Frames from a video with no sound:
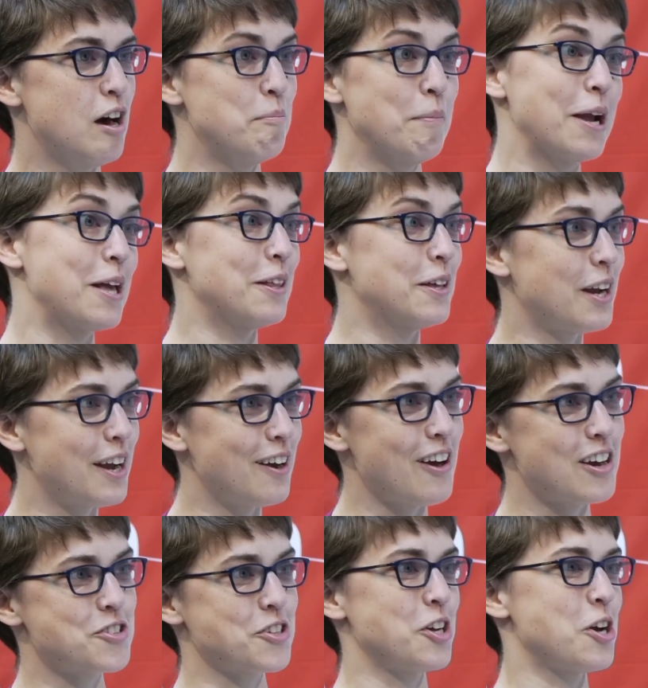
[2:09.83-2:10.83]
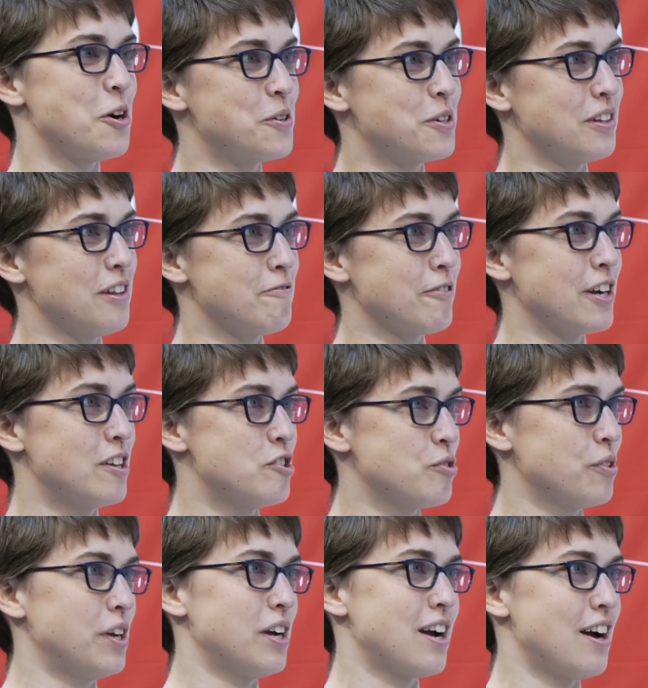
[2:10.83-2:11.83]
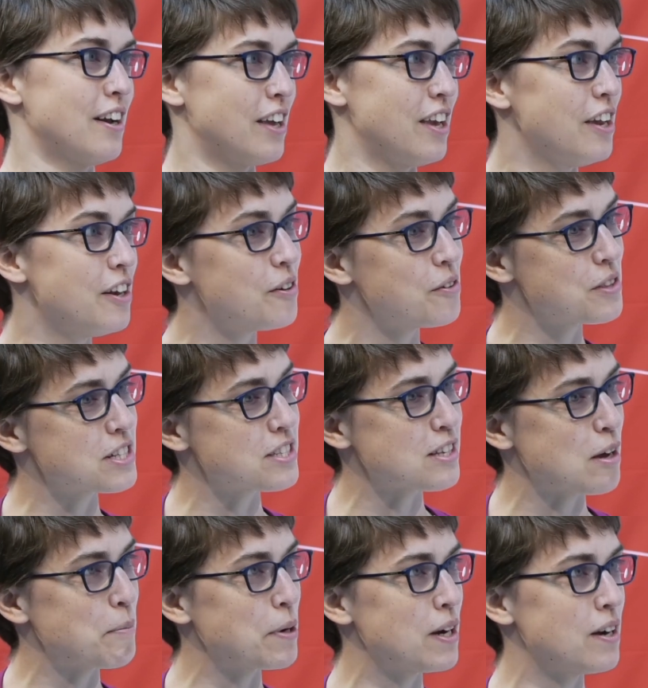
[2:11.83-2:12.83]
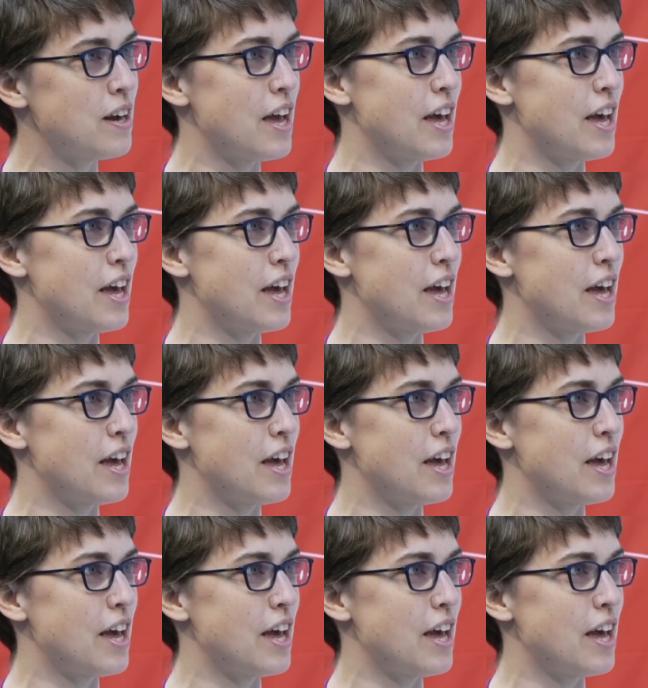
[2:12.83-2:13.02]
Michael and I are actually co-delivering a JuliaCon keynote this summer,